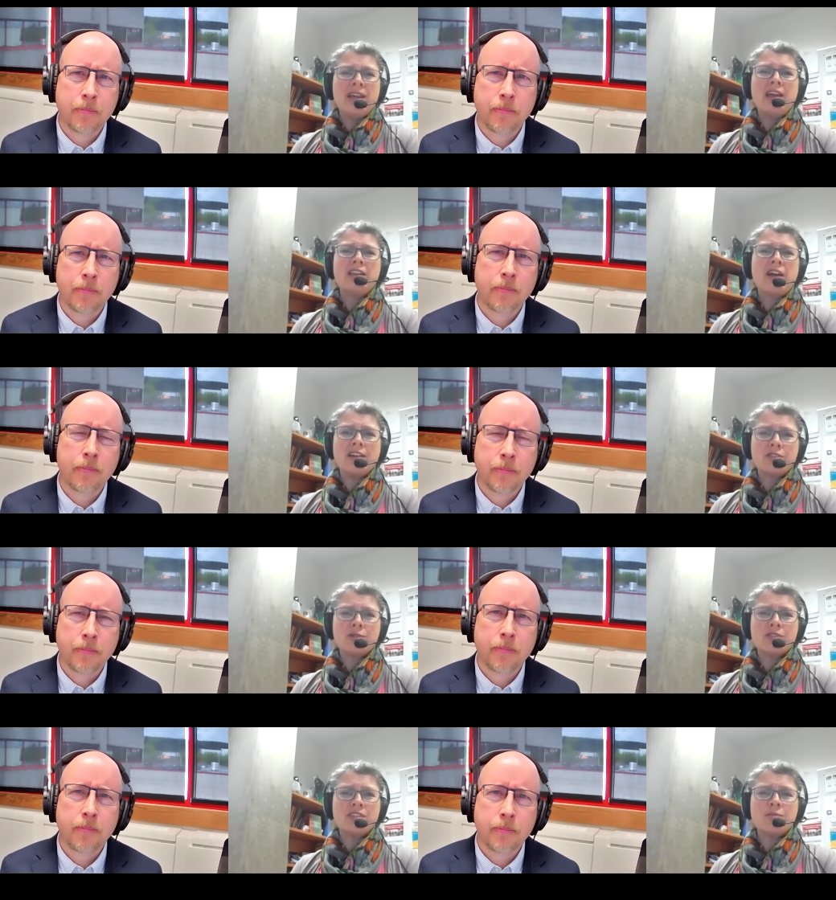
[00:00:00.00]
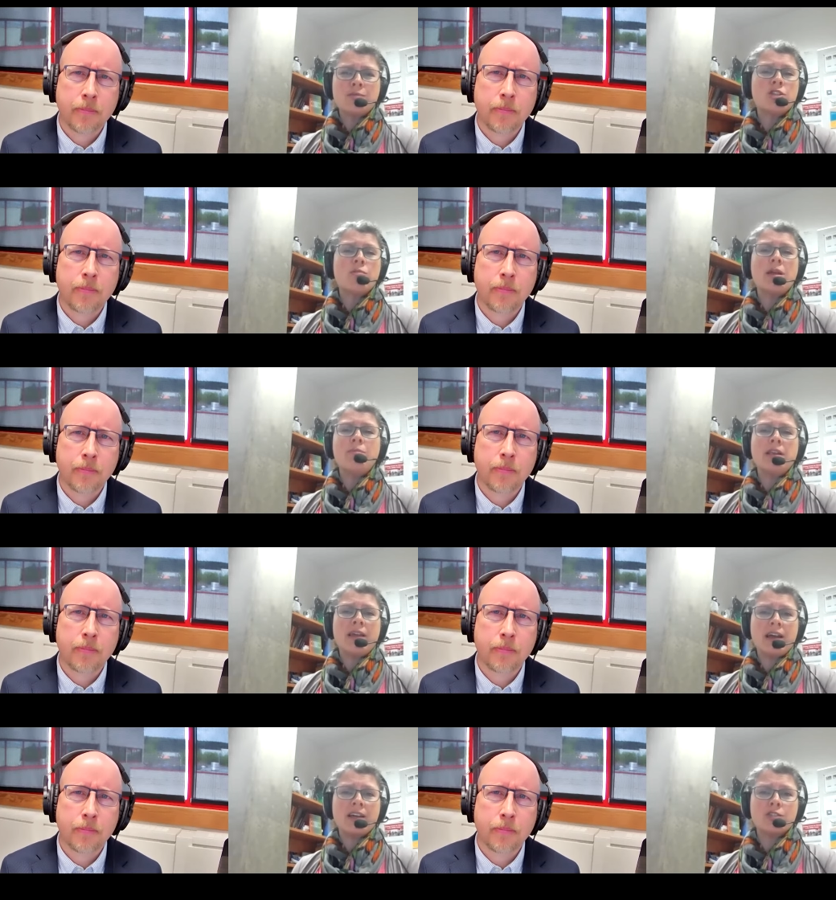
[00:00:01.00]
Speaker 1: in high school systems, there may be a
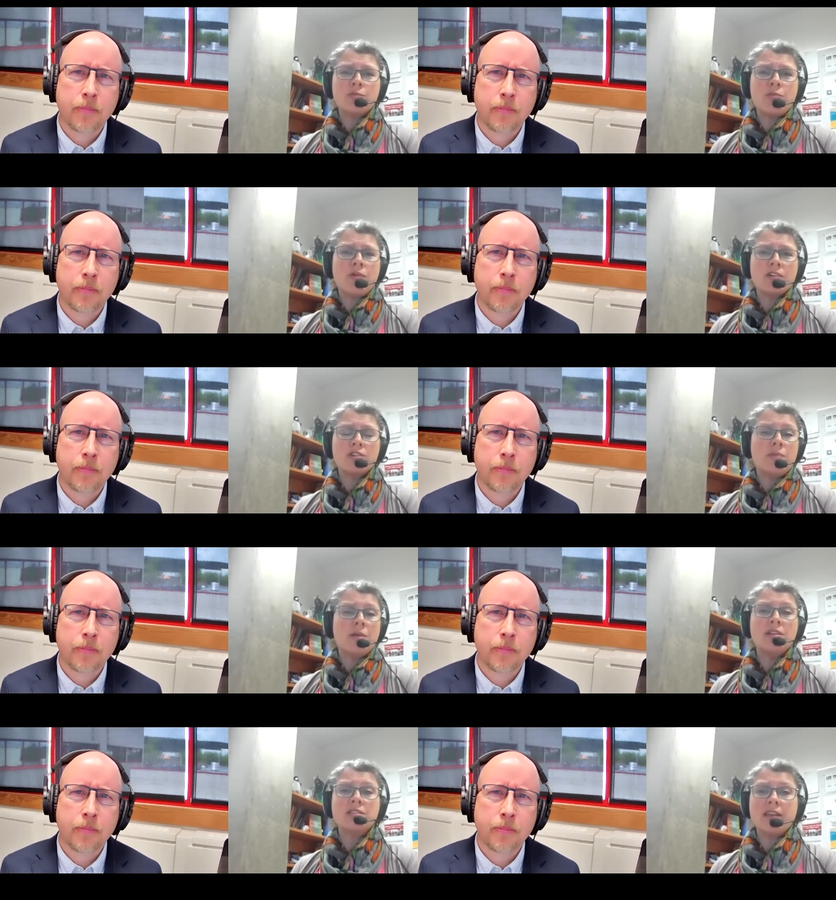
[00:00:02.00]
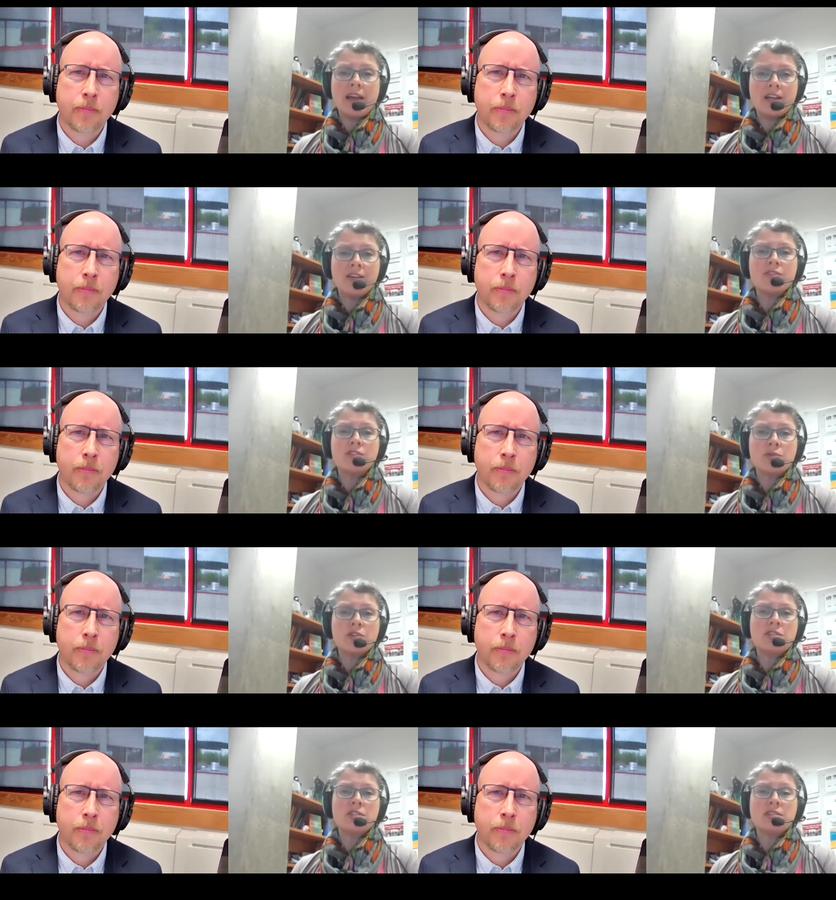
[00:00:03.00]
lack of support. Maybe it's a lack of
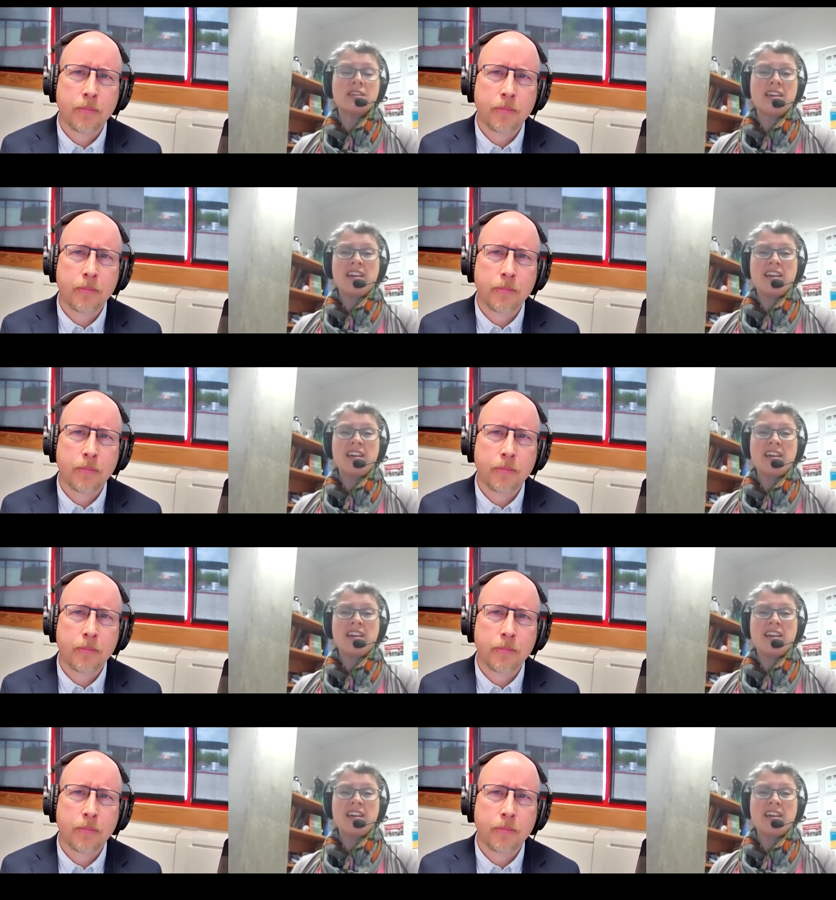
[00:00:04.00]
resources.